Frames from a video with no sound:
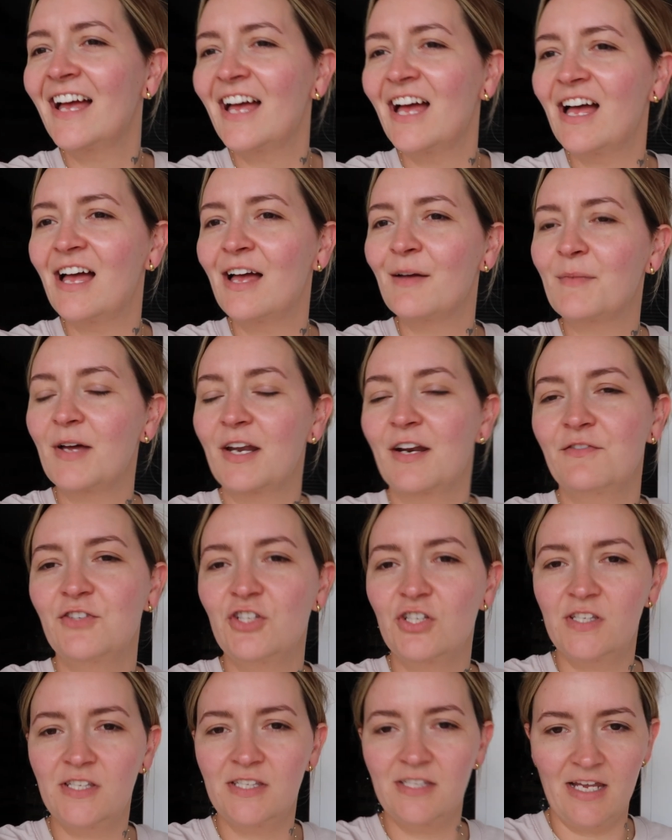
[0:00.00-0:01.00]
And I've
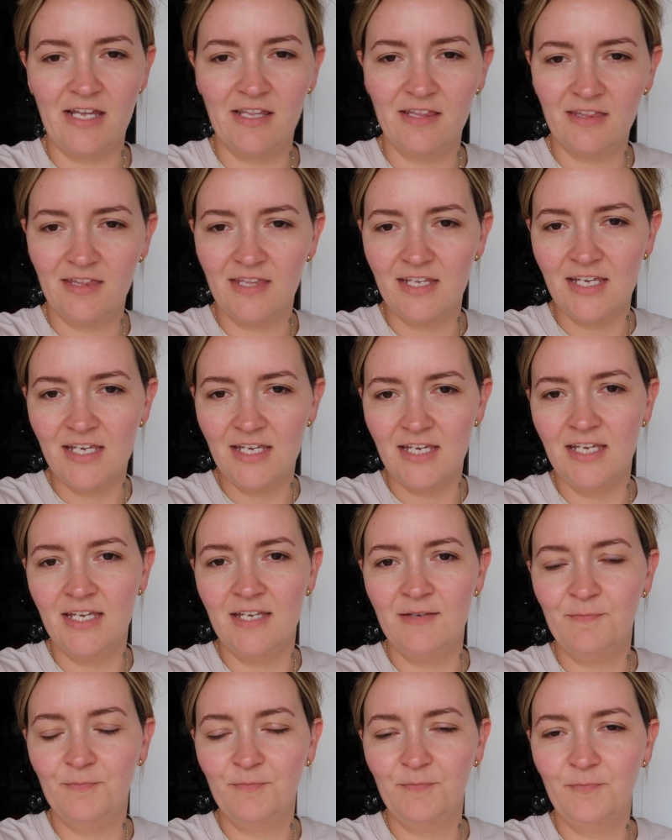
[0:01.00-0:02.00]
just set
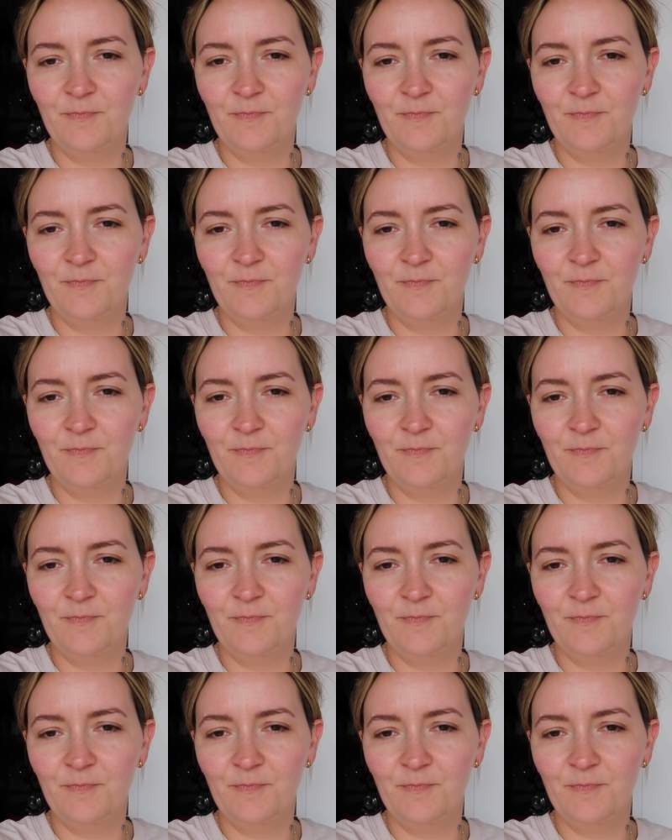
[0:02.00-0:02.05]
the